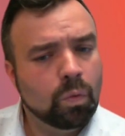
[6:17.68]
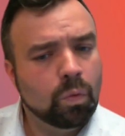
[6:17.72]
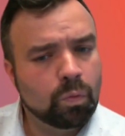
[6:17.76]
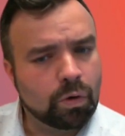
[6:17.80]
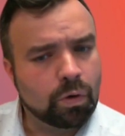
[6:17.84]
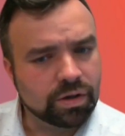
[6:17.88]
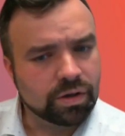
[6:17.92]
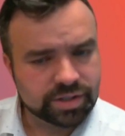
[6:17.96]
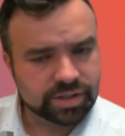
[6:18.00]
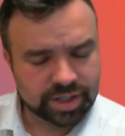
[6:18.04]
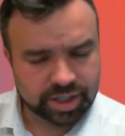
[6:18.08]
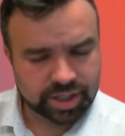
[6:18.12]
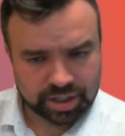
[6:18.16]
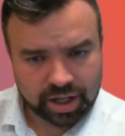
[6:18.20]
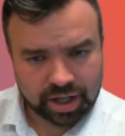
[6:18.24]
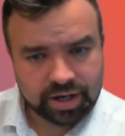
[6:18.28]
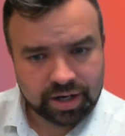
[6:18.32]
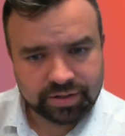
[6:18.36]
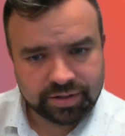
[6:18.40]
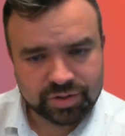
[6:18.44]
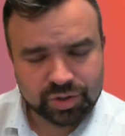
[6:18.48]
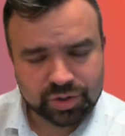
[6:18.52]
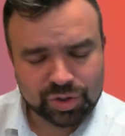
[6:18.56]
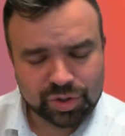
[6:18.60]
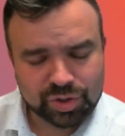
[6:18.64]
What's the
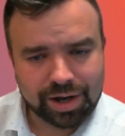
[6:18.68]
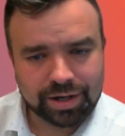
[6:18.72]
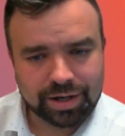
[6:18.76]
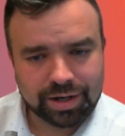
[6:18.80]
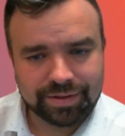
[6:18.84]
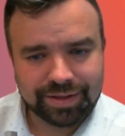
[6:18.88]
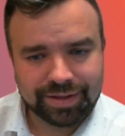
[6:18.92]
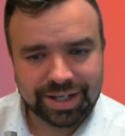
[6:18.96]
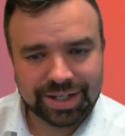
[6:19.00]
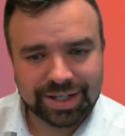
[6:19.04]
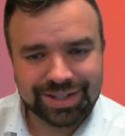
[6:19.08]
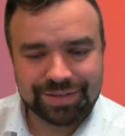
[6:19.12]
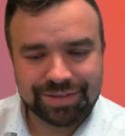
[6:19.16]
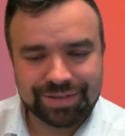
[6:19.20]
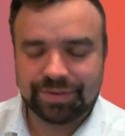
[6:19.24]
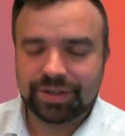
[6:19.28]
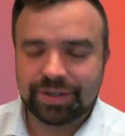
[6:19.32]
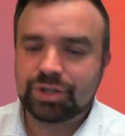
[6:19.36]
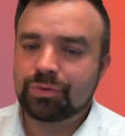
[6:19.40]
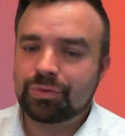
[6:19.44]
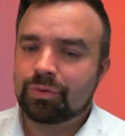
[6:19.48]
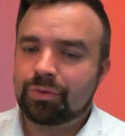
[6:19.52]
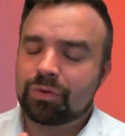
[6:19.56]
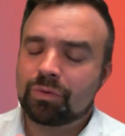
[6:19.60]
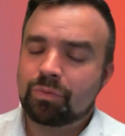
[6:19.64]
learning style of the
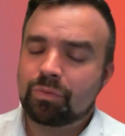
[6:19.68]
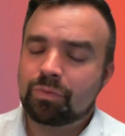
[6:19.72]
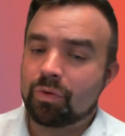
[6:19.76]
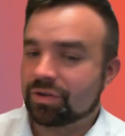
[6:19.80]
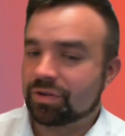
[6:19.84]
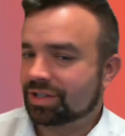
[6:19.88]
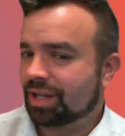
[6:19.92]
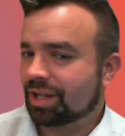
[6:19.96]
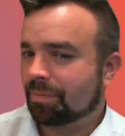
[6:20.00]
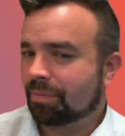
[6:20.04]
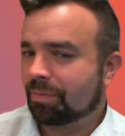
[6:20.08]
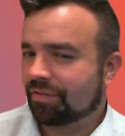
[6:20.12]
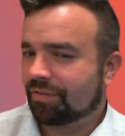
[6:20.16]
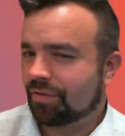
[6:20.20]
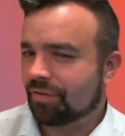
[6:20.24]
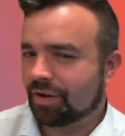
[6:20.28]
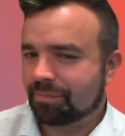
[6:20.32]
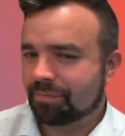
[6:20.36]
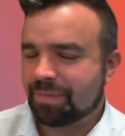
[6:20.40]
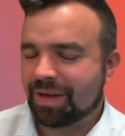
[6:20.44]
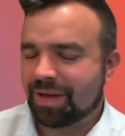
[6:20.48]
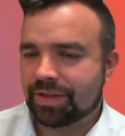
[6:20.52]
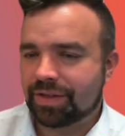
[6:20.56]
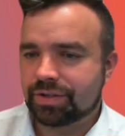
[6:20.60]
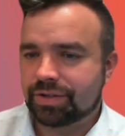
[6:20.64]
individual? What's their
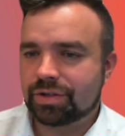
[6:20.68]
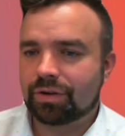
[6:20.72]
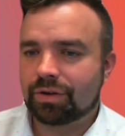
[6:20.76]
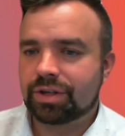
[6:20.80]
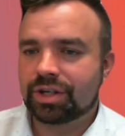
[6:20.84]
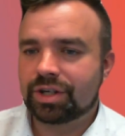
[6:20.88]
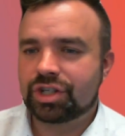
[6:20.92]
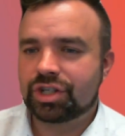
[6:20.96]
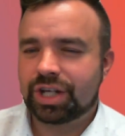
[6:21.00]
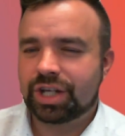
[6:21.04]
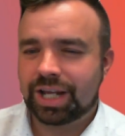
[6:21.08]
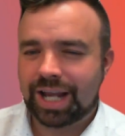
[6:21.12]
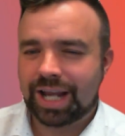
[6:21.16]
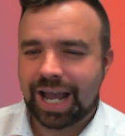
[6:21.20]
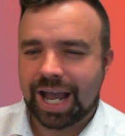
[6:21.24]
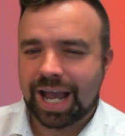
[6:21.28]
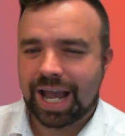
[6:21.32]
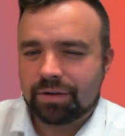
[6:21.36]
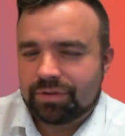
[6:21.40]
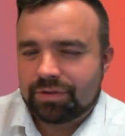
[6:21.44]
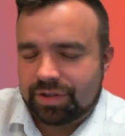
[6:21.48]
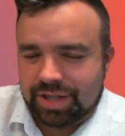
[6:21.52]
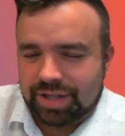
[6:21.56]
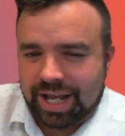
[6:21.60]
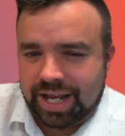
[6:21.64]
preferred methodology?
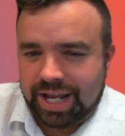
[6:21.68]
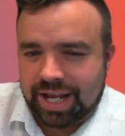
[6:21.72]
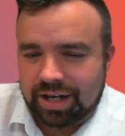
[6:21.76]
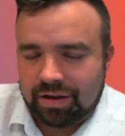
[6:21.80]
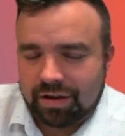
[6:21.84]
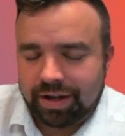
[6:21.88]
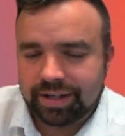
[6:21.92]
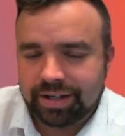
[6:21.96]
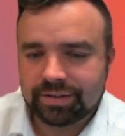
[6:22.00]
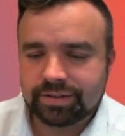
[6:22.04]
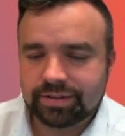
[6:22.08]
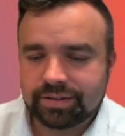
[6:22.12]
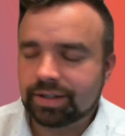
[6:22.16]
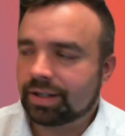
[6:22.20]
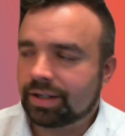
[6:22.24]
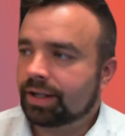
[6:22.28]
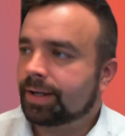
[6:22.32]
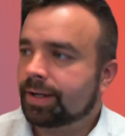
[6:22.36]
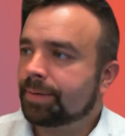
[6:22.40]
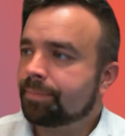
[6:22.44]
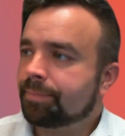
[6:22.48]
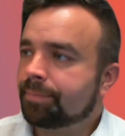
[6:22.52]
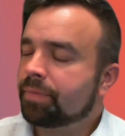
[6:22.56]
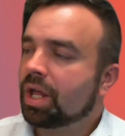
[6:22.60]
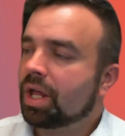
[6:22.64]
How do they like to
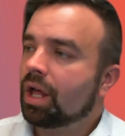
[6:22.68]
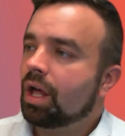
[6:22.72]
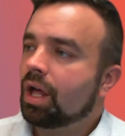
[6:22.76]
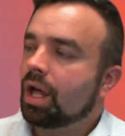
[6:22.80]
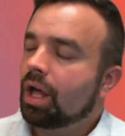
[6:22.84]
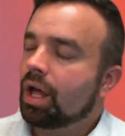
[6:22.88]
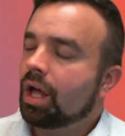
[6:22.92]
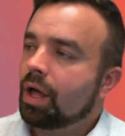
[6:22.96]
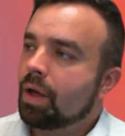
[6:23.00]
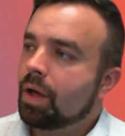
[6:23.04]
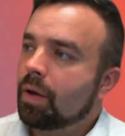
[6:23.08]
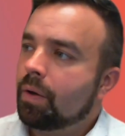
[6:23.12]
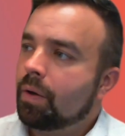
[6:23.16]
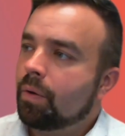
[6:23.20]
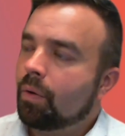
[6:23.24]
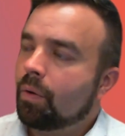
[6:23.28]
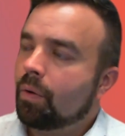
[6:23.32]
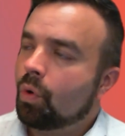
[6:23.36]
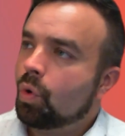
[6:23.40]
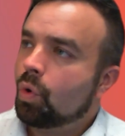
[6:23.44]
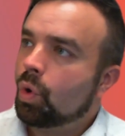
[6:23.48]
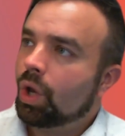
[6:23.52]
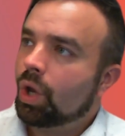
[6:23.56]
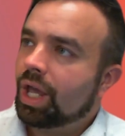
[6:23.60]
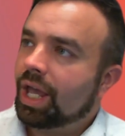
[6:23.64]
learn?
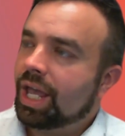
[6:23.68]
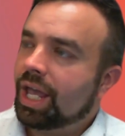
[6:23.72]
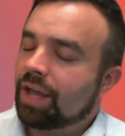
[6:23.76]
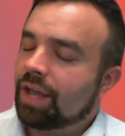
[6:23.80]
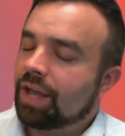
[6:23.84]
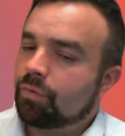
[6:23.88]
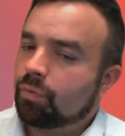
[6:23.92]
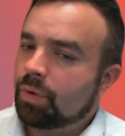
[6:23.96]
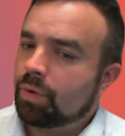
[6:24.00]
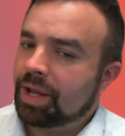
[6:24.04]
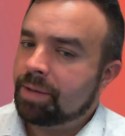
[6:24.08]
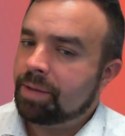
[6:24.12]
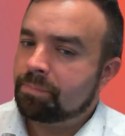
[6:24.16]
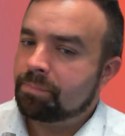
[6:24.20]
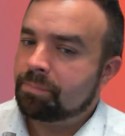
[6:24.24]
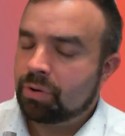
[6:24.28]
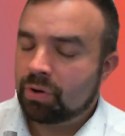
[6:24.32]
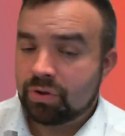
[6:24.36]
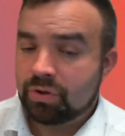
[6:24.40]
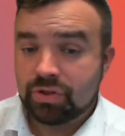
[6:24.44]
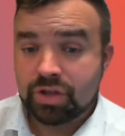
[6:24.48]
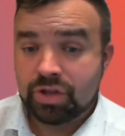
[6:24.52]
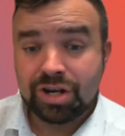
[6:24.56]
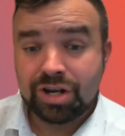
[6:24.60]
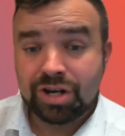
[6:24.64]
If we
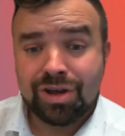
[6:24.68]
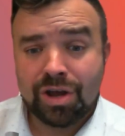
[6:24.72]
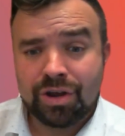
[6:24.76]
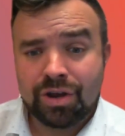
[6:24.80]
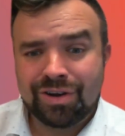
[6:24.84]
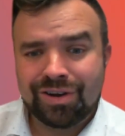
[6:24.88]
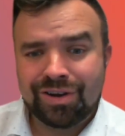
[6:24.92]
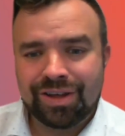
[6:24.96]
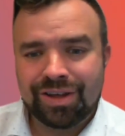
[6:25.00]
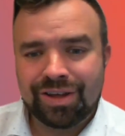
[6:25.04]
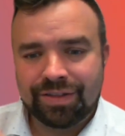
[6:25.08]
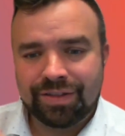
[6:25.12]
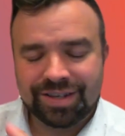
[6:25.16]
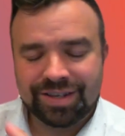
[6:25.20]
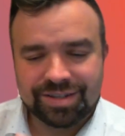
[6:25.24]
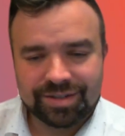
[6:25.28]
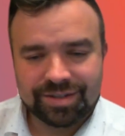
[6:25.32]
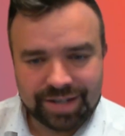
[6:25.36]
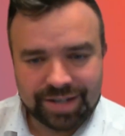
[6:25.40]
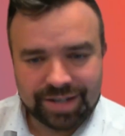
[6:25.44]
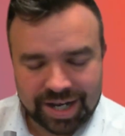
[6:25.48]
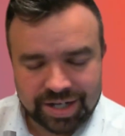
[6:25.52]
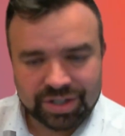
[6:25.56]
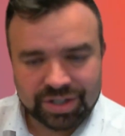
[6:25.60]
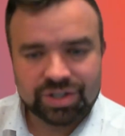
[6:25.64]
put the learner at the
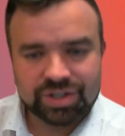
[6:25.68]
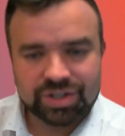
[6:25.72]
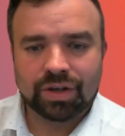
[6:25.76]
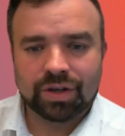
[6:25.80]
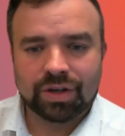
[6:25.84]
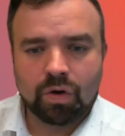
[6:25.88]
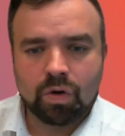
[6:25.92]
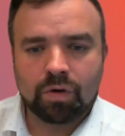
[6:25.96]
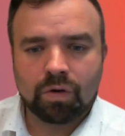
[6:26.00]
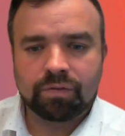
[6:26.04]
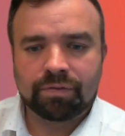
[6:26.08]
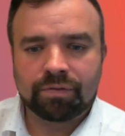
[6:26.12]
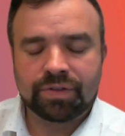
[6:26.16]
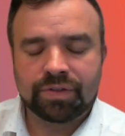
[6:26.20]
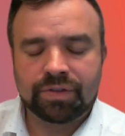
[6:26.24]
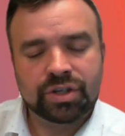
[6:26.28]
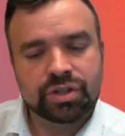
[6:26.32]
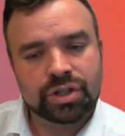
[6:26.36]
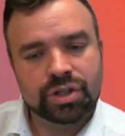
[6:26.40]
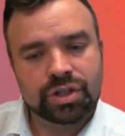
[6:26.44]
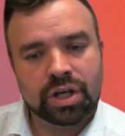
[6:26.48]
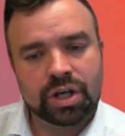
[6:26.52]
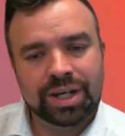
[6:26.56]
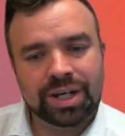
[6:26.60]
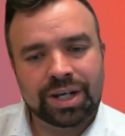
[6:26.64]
center of the
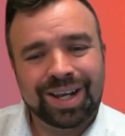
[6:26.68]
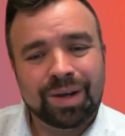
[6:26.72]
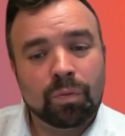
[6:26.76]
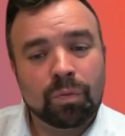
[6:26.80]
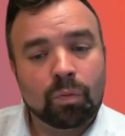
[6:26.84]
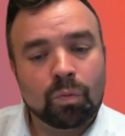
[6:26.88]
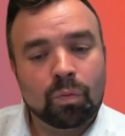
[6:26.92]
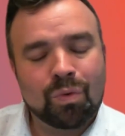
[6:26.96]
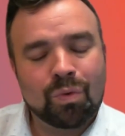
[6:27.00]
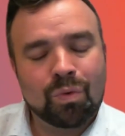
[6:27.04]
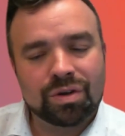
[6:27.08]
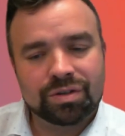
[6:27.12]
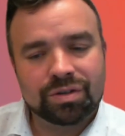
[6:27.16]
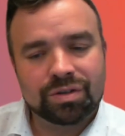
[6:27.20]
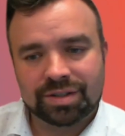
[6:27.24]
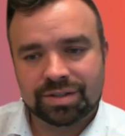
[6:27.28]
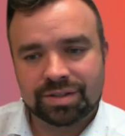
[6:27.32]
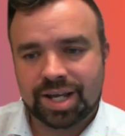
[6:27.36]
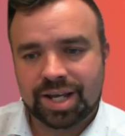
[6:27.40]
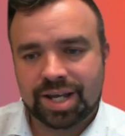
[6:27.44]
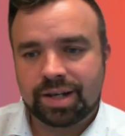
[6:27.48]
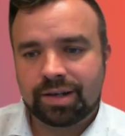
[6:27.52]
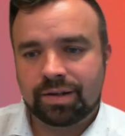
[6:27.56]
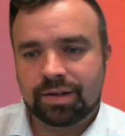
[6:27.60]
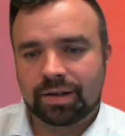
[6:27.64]
journey, what does
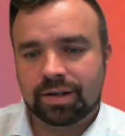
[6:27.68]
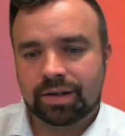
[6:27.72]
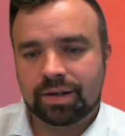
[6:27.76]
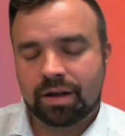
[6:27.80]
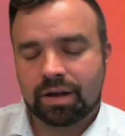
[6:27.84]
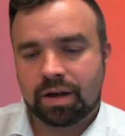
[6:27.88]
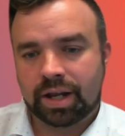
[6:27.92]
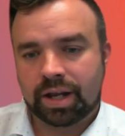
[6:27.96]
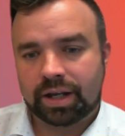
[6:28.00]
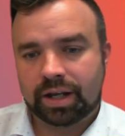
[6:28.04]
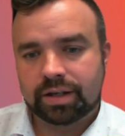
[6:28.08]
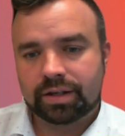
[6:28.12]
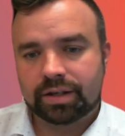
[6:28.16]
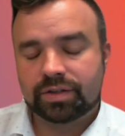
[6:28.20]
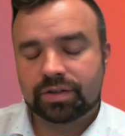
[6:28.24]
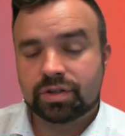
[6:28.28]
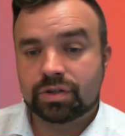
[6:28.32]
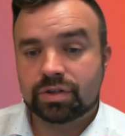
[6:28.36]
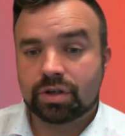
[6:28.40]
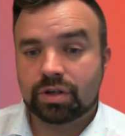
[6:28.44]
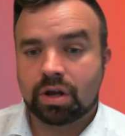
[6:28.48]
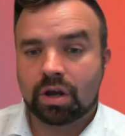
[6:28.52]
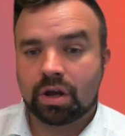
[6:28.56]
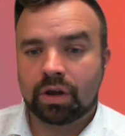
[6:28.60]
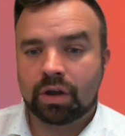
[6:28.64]
that look like?
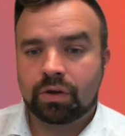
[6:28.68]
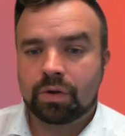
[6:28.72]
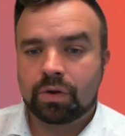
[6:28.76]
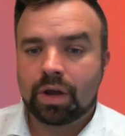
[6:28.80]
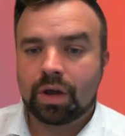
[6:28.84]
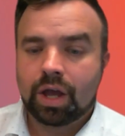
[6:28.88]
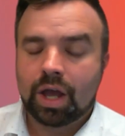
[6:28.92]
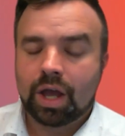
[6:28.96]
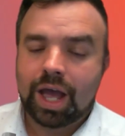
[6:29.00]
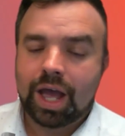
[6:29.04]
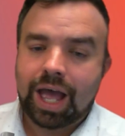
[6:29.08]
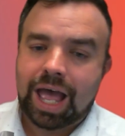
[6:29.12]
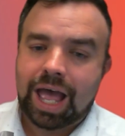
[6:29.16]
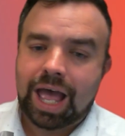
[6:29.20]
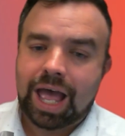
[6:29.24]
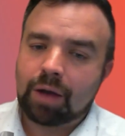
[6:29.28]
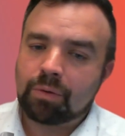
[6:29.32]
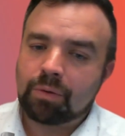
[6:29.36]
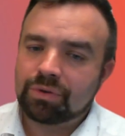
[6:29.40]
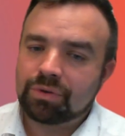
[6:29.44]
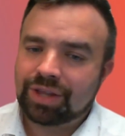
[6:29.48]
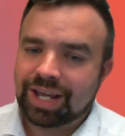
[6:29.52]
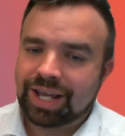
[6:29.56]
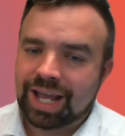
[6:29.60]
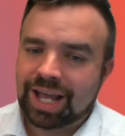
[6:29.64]
So how
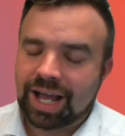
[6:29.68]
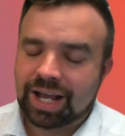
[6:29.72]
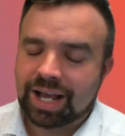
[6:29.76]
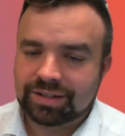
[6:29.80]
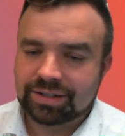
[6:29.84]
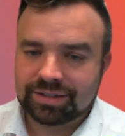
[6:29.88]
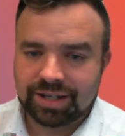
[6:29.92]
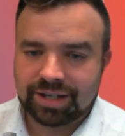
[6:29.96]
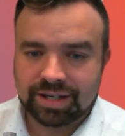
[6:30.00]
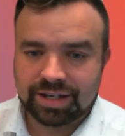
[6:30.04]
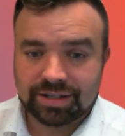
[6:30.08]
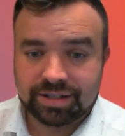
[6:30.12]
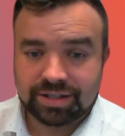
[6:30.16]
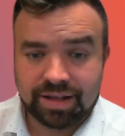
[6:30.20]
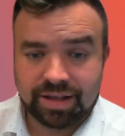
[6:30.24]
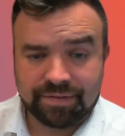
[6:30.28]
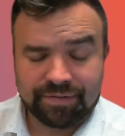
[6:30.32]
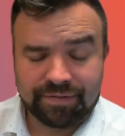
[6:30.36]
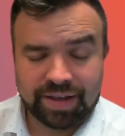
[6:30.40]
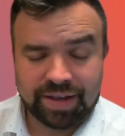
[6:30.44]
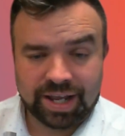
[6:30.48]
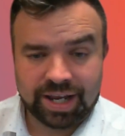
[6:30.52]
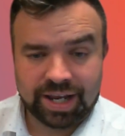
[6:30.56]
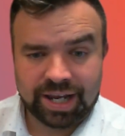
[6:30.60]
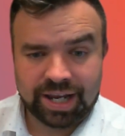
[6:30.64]
will they access their
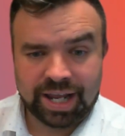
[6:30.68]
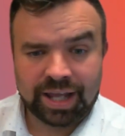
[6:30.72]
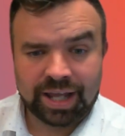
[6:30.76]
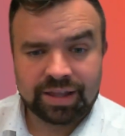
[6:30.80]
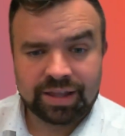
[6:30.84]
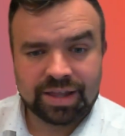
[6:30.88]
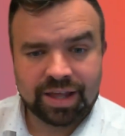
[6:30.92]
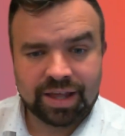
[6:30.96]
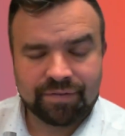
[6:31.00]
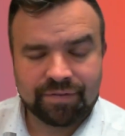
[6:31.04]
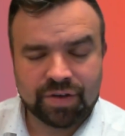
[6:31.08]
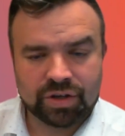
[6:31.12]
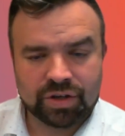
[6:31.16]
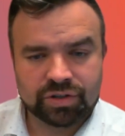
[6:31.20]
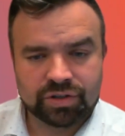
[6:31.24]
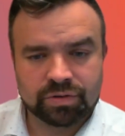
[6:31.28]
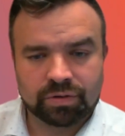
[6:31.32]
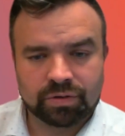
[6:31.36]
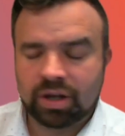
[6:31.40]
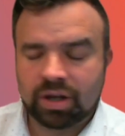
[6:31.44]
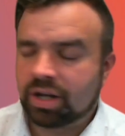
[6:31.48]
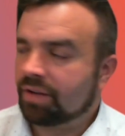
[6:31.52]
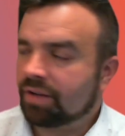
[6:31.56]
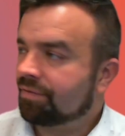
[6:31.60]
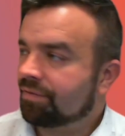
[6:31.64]
VLE, their
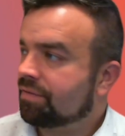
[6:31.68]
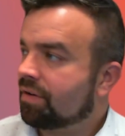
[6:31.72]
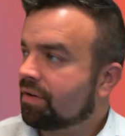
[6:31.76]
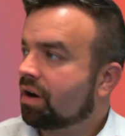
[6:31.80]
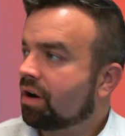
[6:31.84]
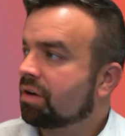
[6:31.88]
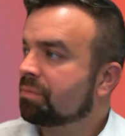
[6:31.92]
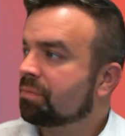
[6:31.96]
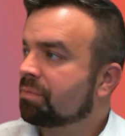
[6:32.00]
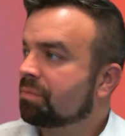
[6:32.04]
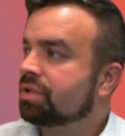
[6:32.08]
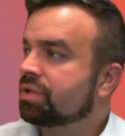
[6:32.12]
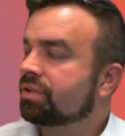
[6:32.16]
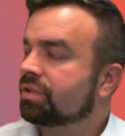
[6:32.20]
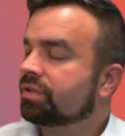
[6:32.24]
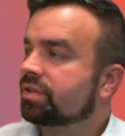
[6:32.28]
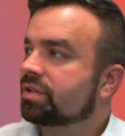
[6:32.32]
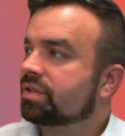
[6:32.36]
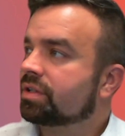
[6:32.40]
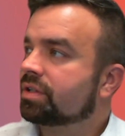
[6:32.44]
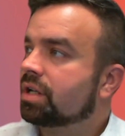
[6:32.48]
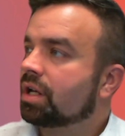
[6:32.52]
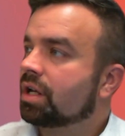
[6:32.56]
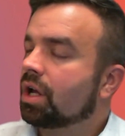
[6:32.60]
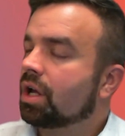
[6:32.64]
virtual learning
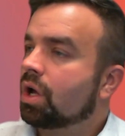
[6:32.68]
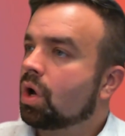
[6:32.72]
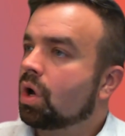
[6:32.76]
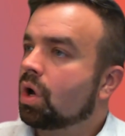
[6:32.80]
environments?